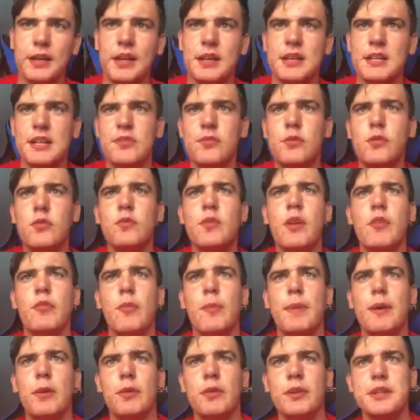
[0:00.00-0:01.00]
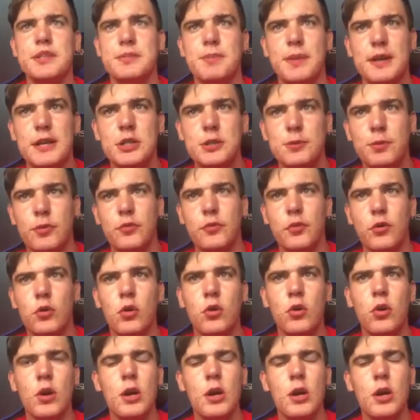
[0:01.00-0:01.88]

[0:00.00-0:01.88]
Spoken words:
And if you've never been on this page before,